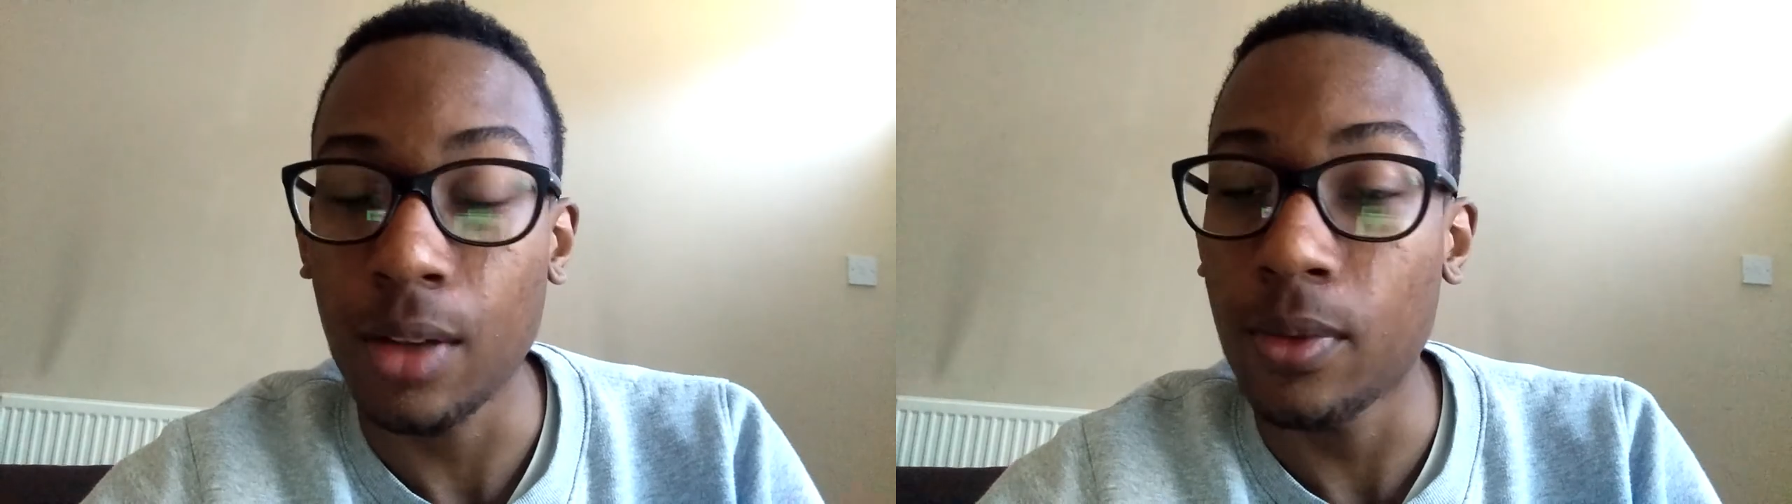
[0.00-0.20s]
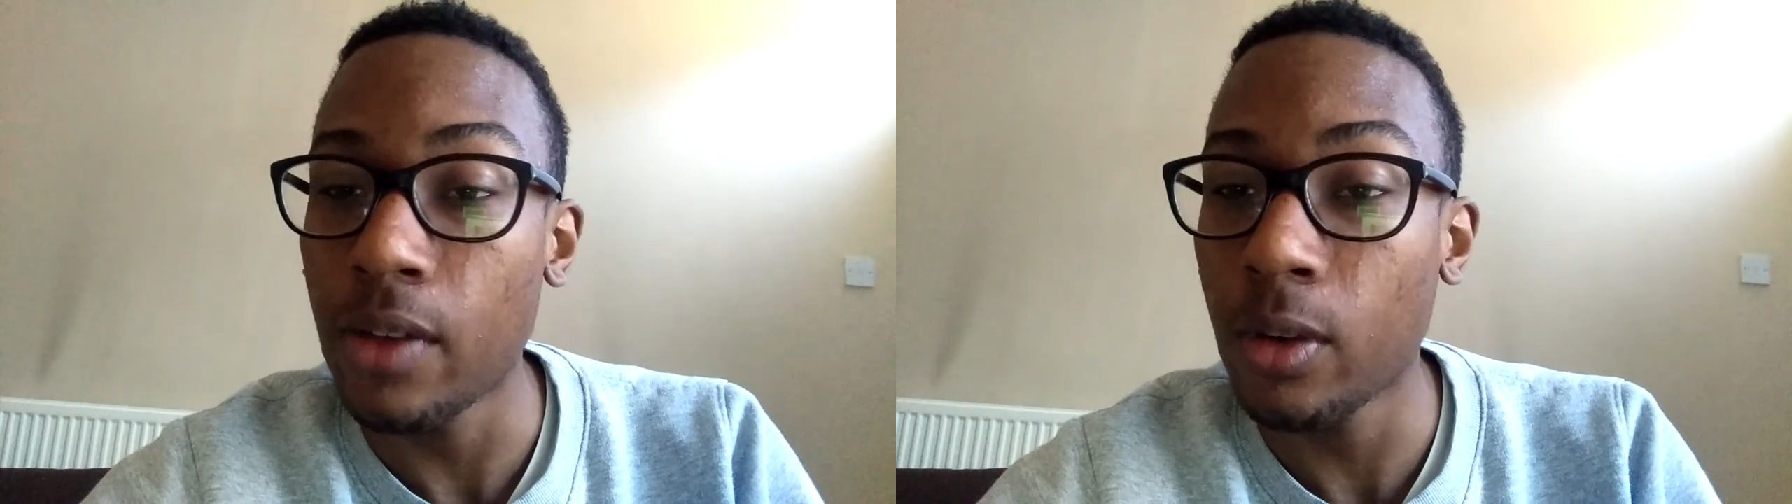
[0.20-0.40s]

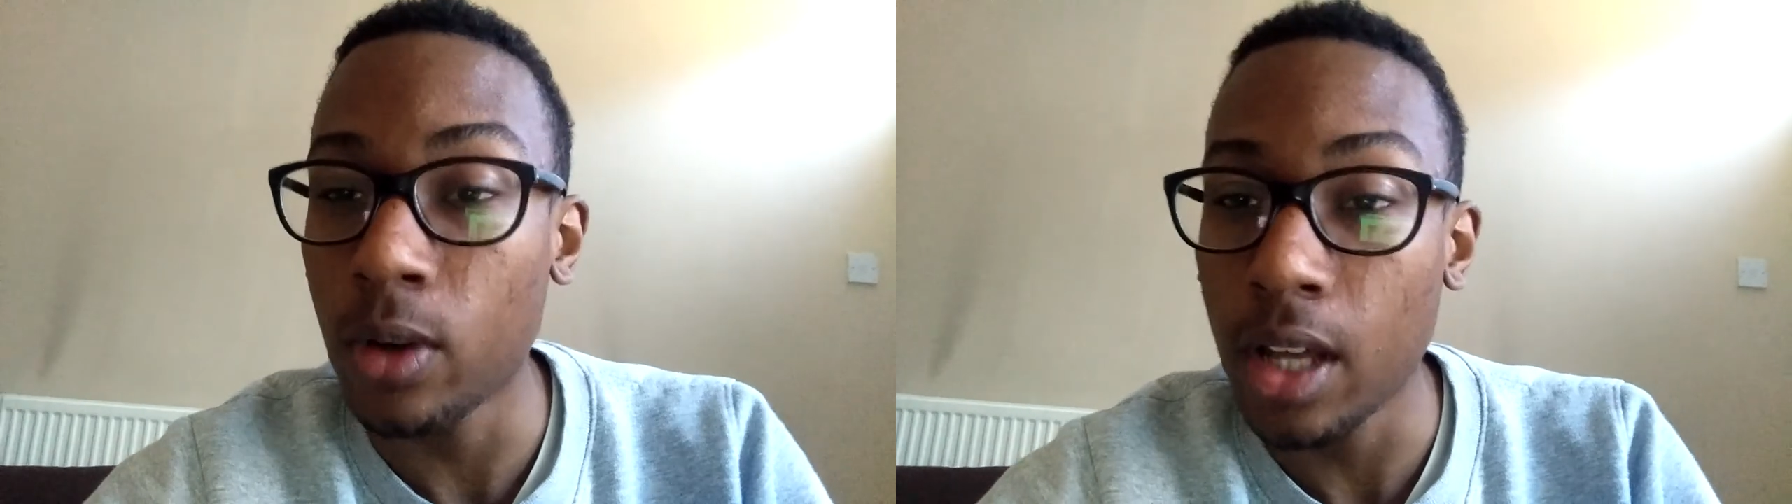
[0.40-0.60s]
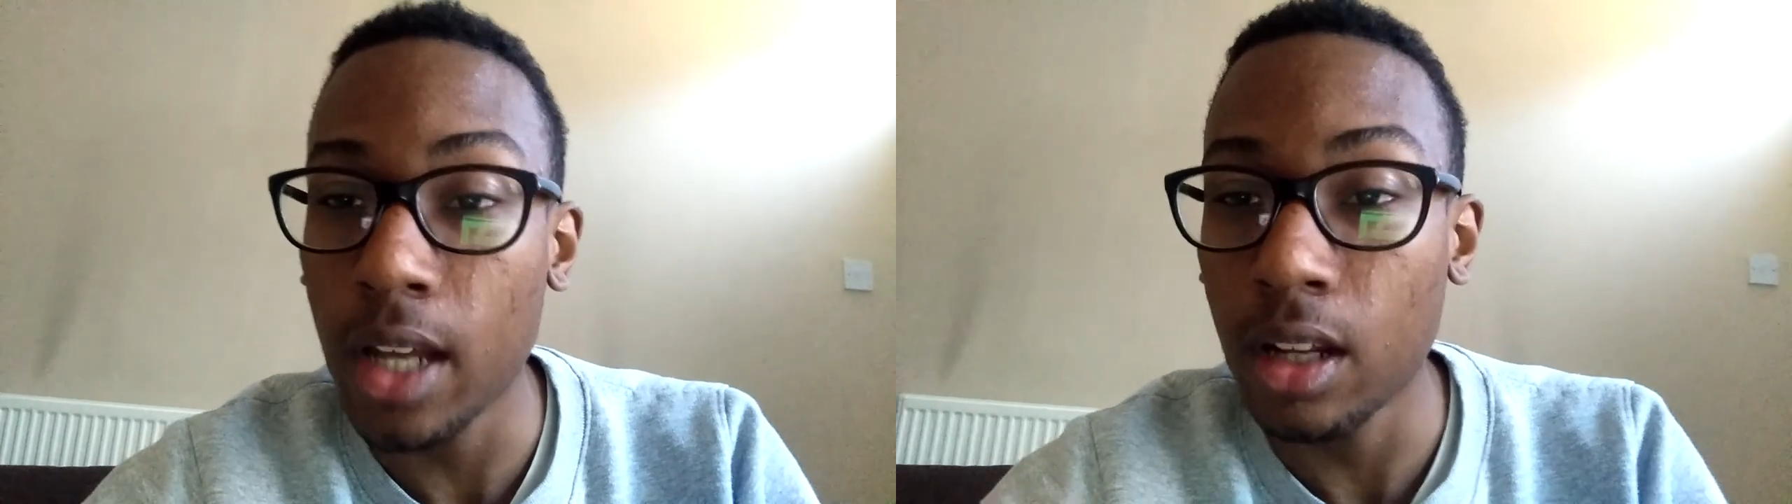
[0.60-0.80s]
I've never
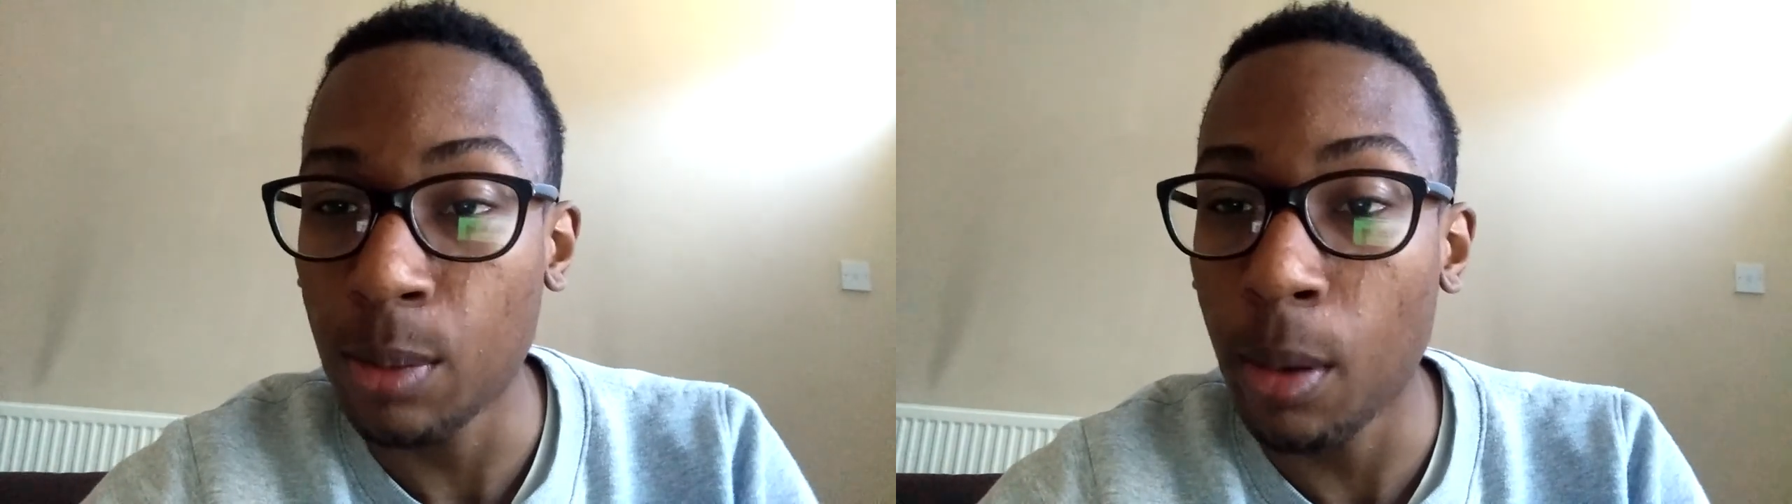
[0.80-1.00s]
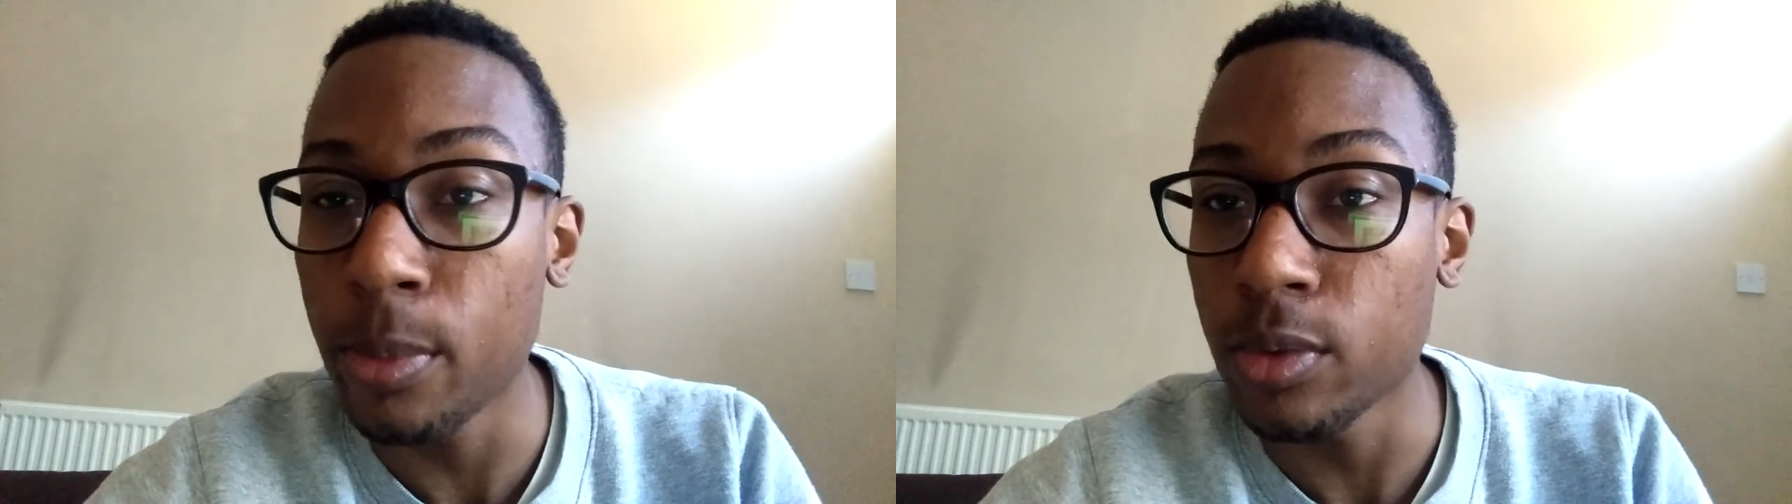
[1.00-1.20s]
really had
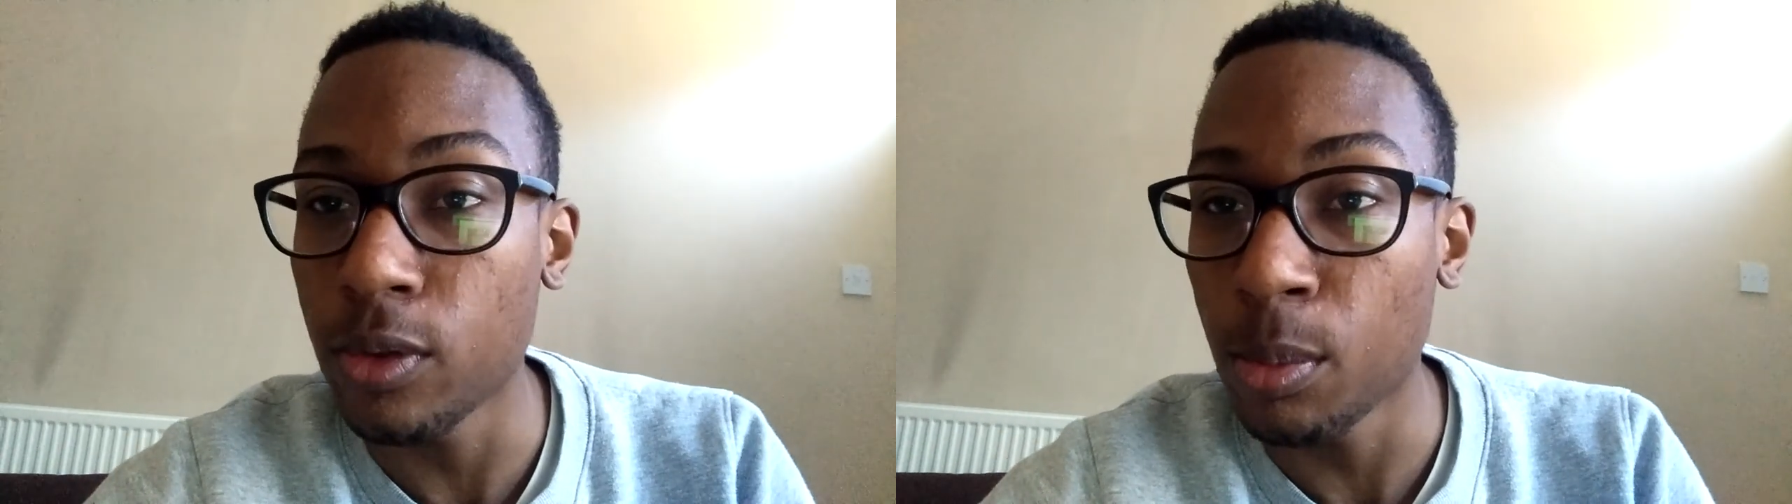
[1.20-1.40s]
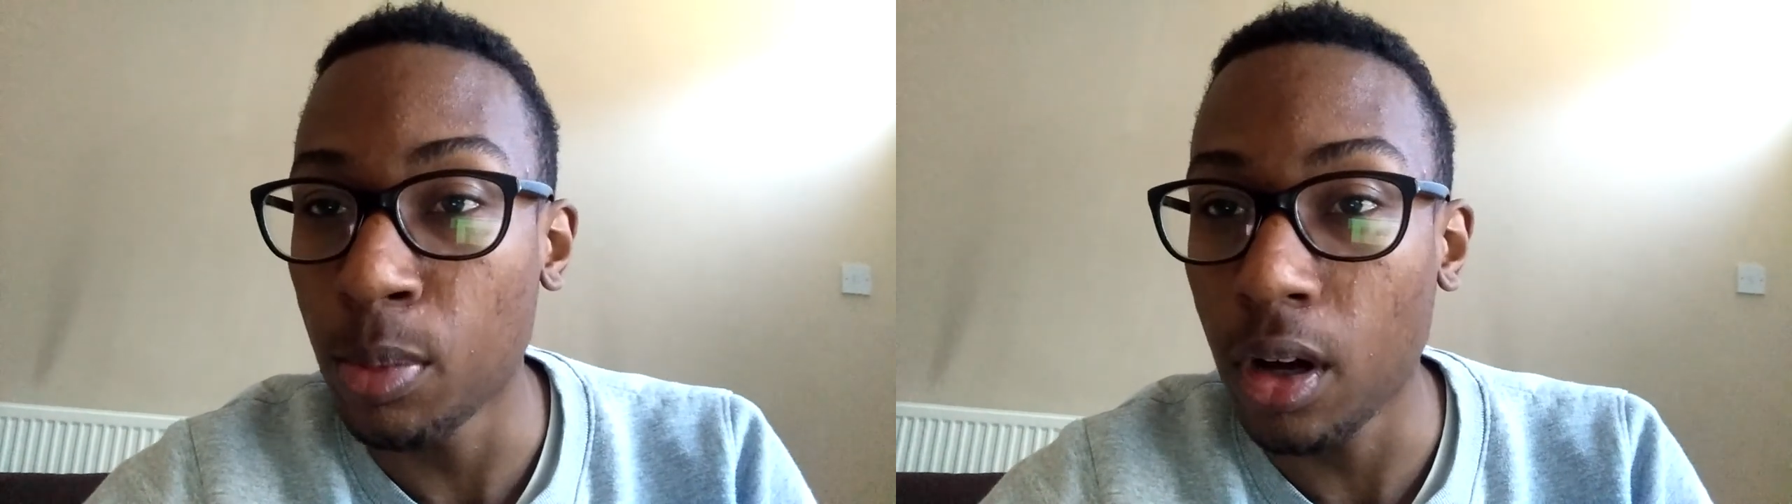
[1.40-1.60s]
any problems with them,